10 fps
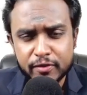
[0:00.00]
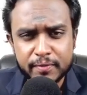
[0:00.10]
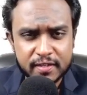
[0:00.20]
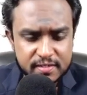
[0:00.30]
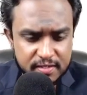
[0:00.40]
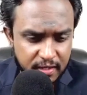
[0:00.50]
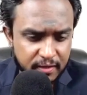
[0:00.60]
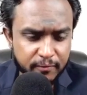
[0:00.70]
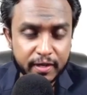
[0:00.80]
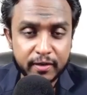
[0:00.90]
because
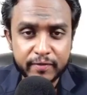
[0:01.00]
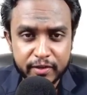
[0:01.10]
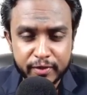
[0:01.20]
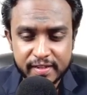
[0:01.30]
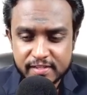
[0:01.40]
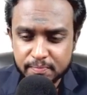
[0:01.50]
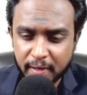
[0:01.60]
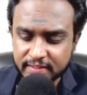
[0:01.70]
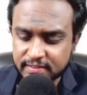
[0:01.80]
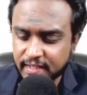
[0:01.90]
we're doing this
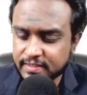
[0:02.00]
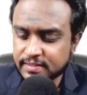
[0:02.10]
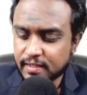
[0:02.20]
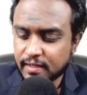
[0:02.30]
bite size.